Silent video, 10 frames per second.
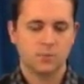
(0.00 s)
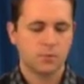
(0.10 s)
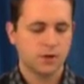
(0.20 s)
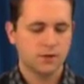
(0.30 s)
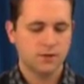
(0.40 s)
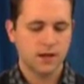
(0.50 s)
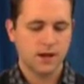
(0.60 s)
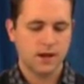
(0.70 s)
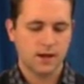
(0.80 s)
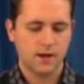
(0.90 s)
but
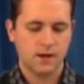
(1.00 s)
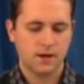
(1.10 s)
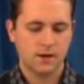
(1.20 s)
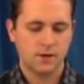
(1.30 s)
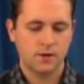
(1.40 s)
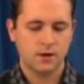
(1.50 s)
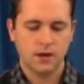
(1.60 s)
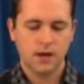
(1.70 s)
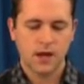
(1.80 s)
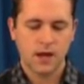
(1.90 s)
now
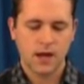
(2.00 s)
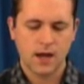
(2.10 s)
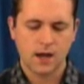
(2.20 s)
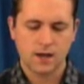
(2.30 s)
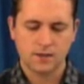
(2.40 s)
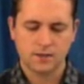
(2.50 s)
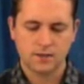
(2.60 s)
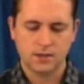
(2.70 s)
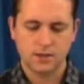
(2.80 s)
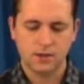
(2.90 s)
I
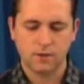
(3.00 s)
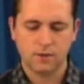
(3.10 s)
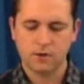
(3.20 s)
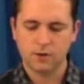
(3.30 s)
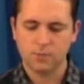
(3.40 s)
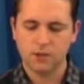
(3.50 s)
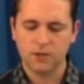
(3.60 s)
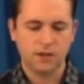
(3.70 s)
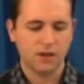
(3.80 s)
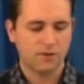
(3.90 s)
see. If I want to repeat
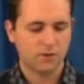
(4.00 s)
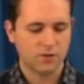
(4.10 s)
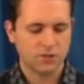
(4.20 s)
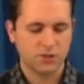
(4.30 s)
it, F over G.